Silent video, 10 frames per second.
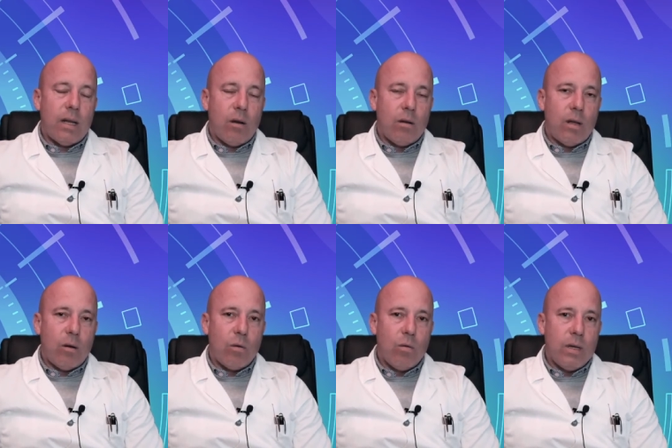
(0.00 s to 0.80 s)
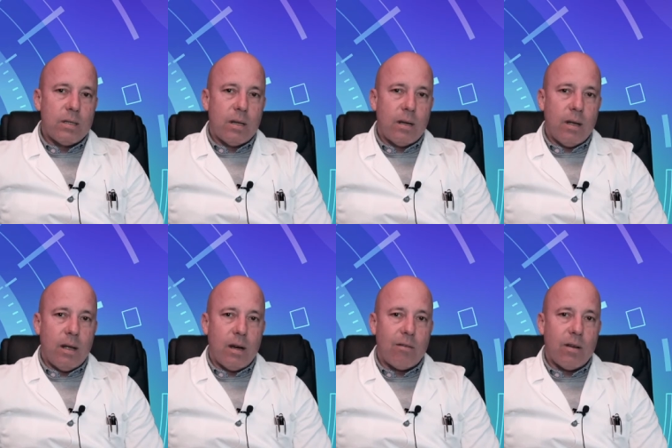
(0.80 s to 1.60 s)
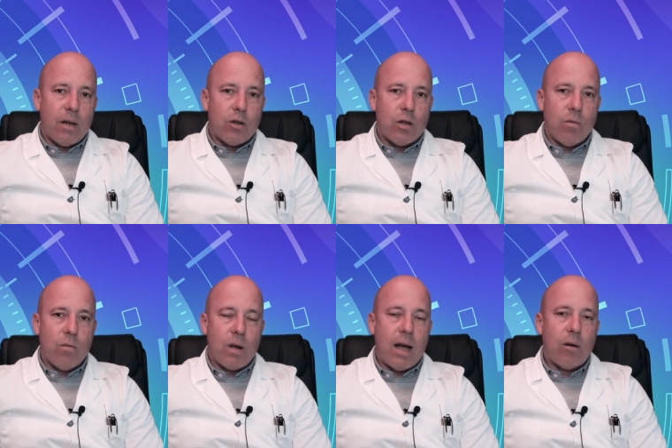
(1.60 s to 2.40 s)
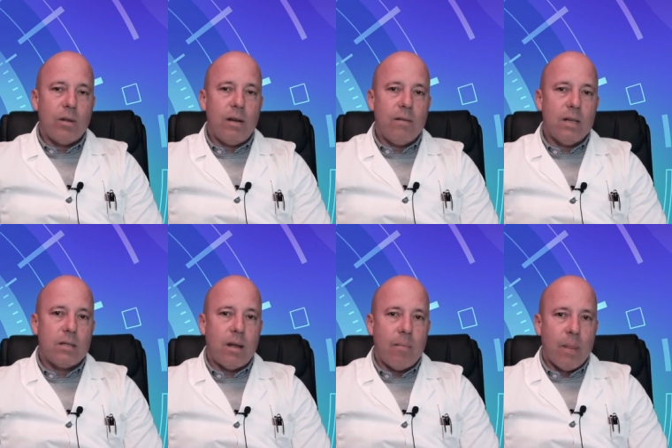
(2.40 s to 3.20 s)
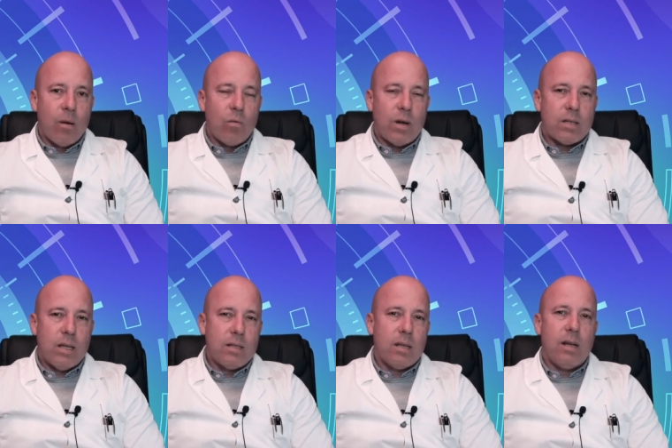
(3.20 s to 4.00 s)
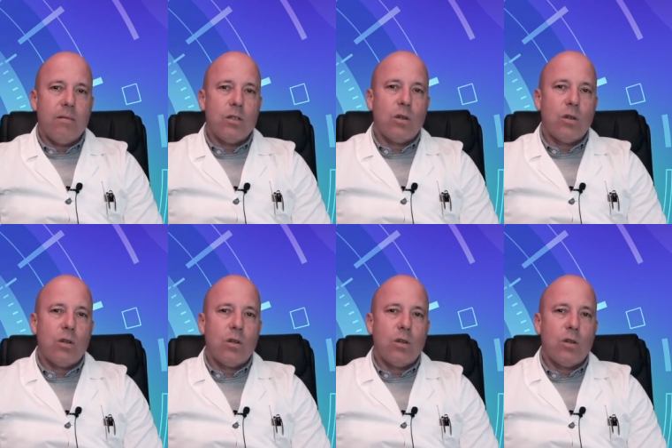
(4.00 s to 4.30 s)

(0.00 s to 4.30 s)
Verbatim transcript: a part of the visual field or of an entire eye,